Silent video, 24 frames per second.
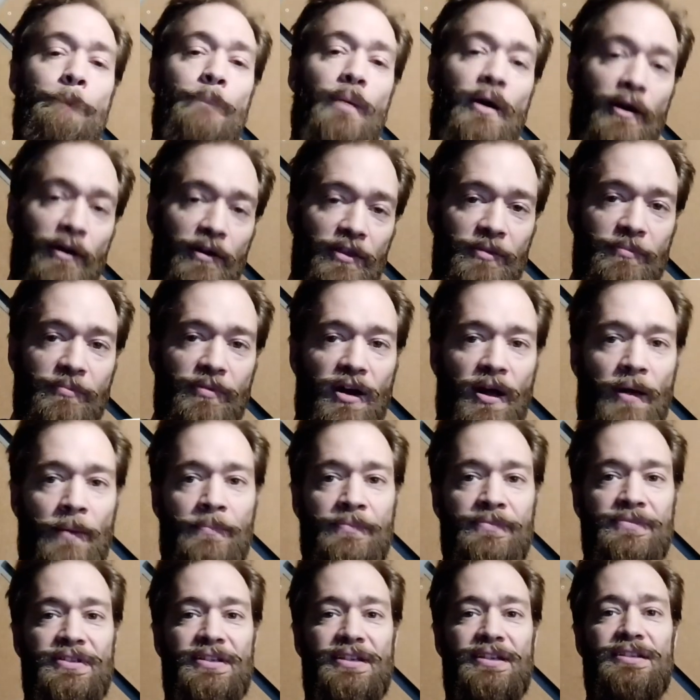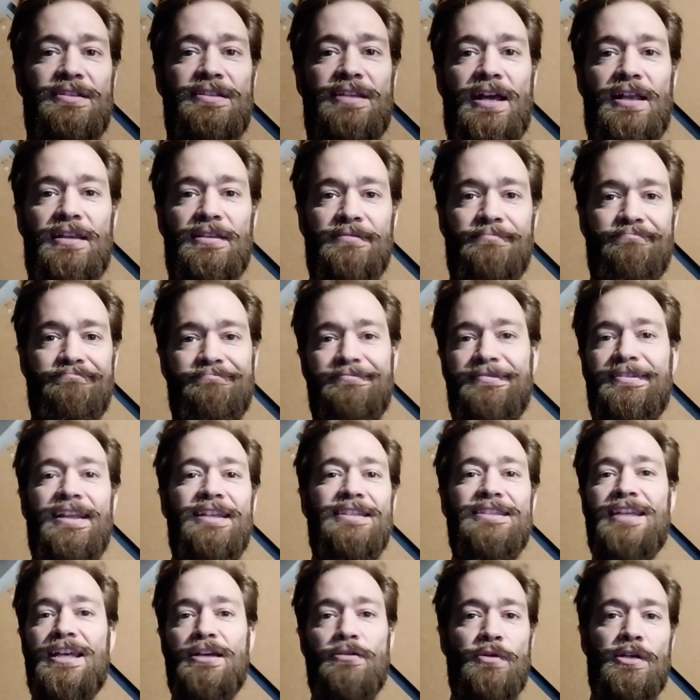Part of the problem is that
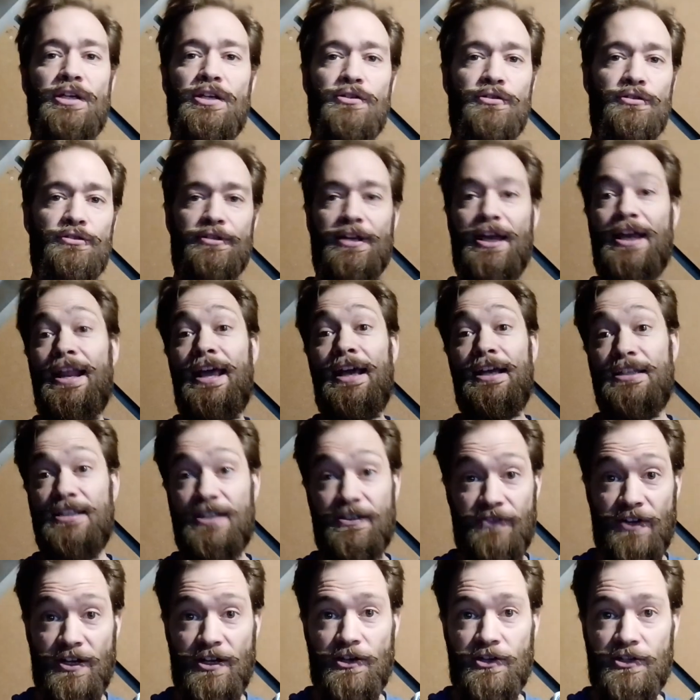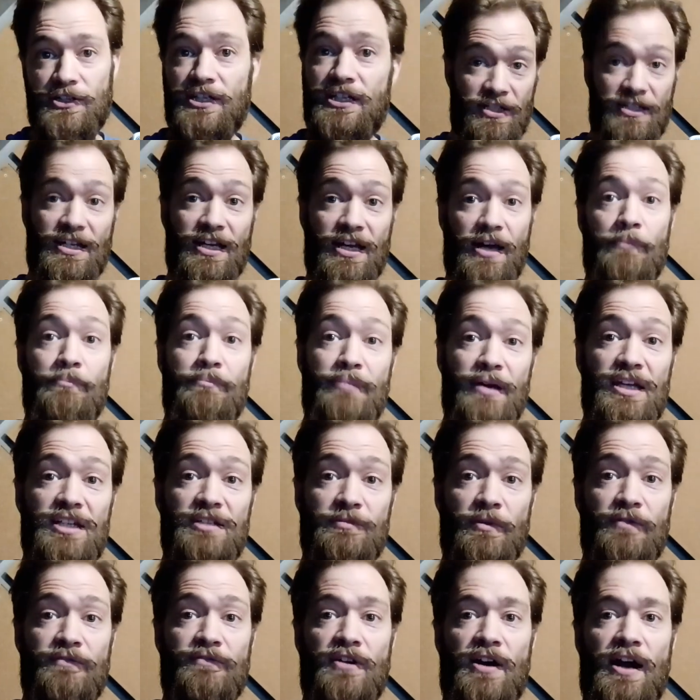Let's say we use an excavator to dig a
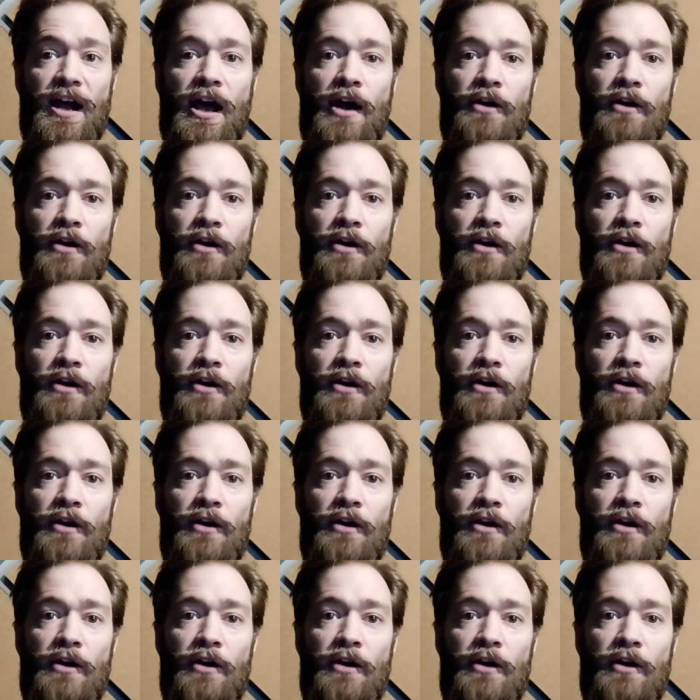basement for a